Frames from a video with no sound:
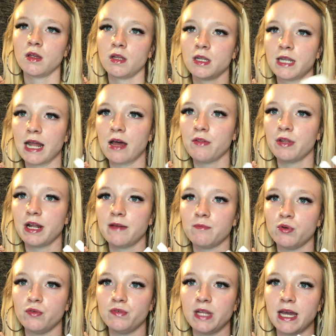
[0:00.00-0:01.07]
now that I
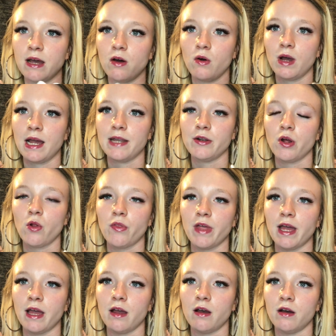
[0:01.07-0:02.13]
moved out, I know
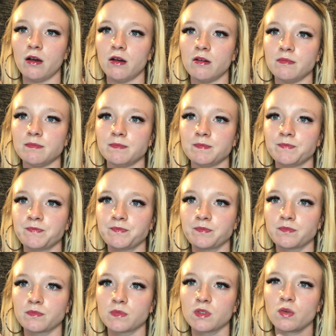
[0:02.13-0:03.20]
that
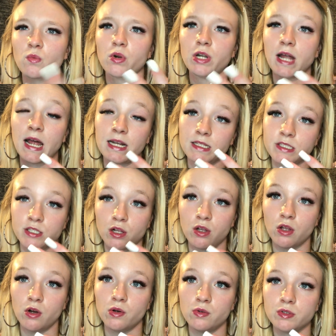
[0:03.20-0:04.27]
we're not as
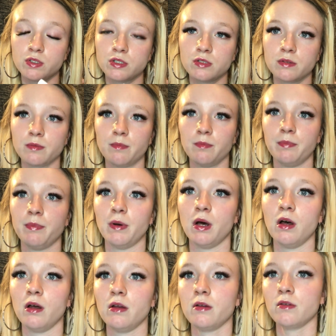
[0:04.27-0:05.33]
close,
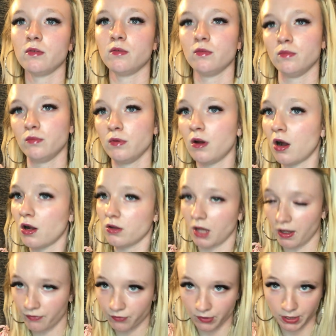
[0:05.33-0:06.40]
but our
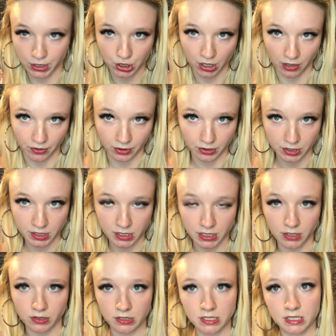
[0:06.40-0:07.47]
love for each other
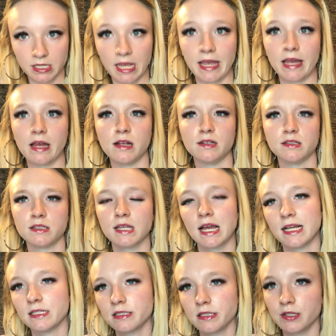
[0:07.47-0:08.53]
still stands. I
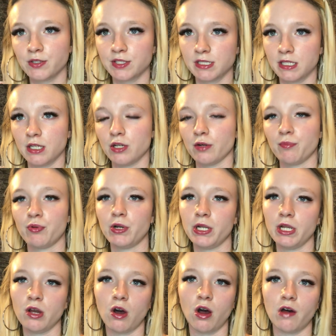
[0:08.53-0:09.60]
still see her
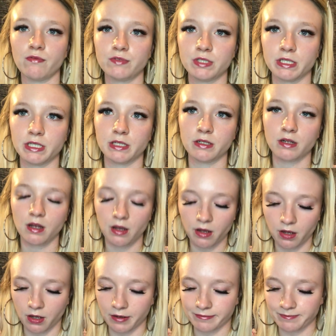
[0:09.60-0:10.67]
pretty often,
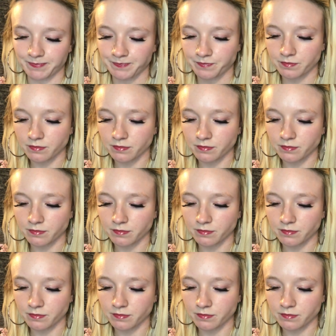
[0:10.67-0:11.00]
and